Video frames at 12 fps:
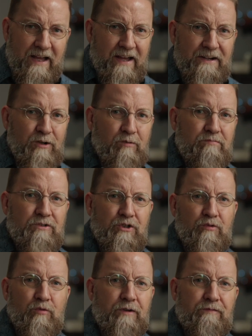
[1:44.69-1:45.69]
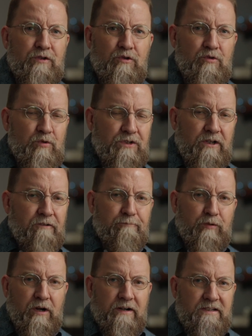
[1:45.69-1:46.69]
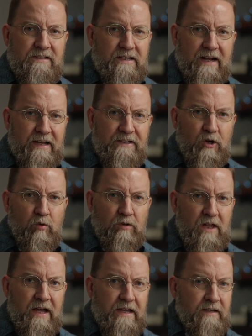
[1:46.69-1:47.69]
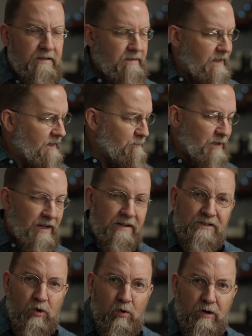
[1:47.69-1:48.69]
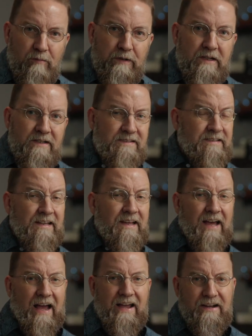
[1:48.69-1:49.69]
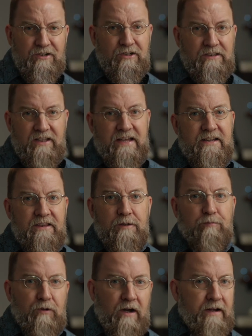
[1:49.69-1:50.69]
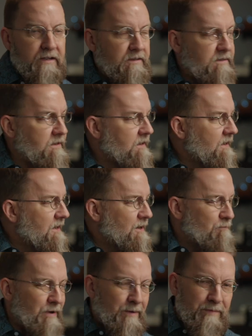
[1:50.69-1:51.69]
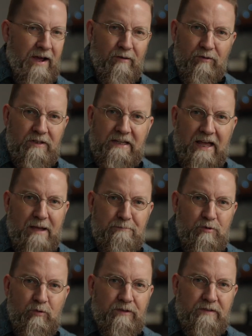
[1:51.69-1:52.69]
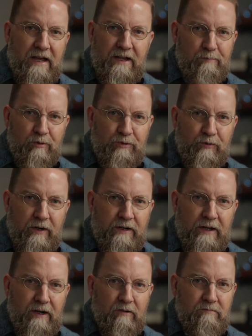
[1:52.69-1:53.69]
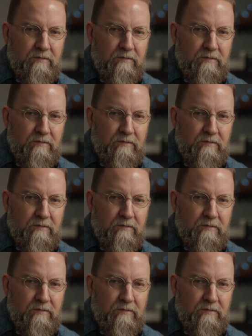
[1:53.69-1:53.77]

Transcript: I don't do reviews of products that I don't like, and I'm kind of torn because I actually like the product, but I'm not really happy with Atomos right now.